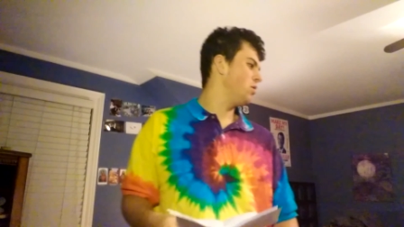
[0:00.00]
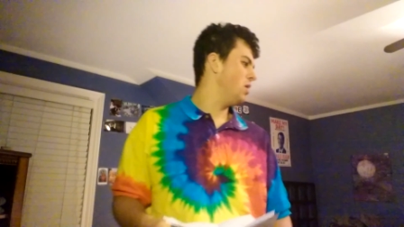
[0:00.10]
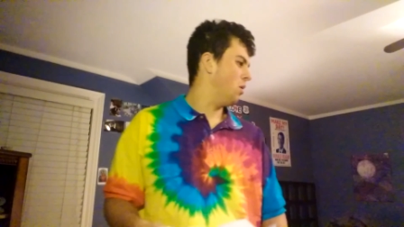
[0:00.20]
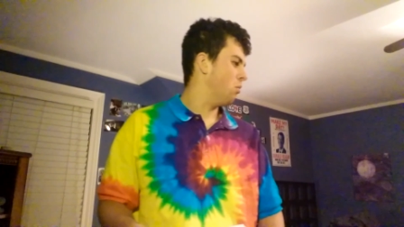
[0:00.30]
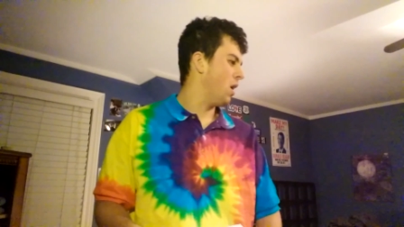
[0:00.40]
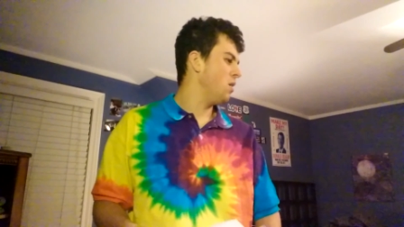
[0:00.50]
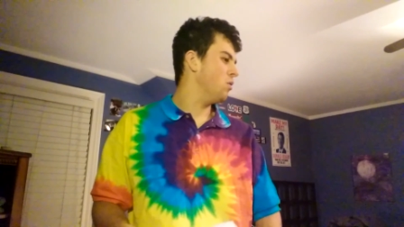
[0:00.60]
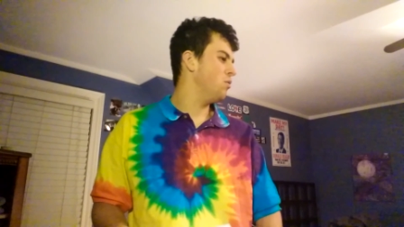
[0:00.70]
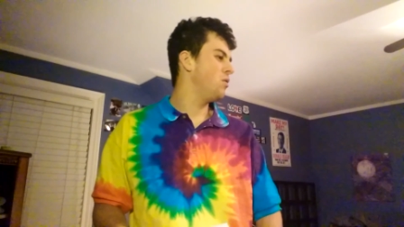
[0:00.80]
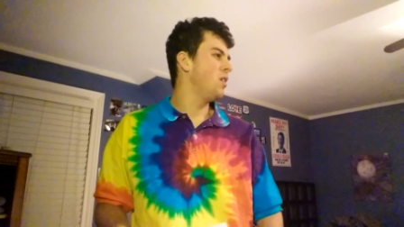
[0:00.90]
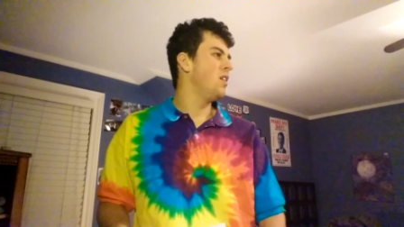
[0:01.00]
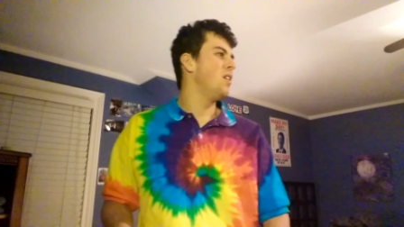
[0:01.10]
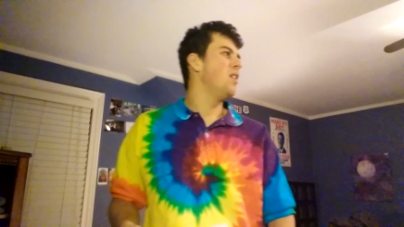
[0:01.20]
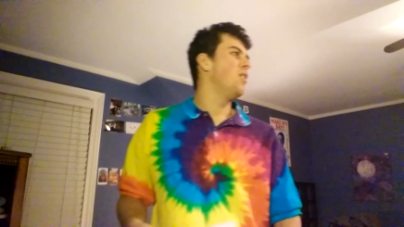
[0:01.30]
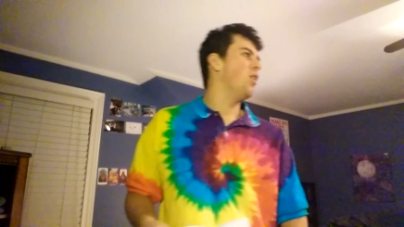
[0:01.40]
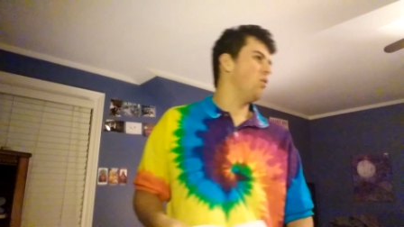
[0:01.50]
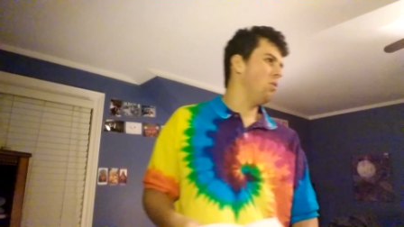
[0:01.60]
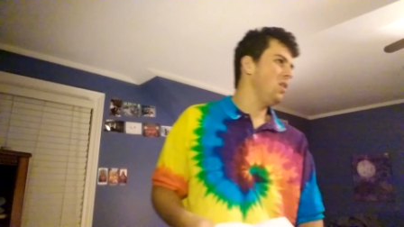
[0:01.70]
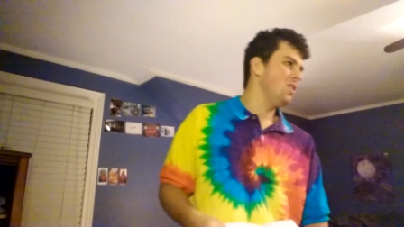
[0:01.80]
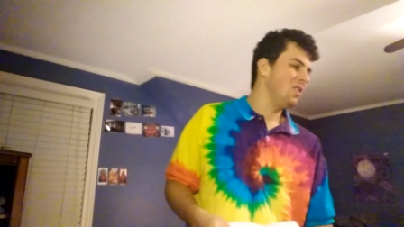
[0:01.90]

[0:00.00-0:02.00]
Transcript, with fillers: you know, writers or really,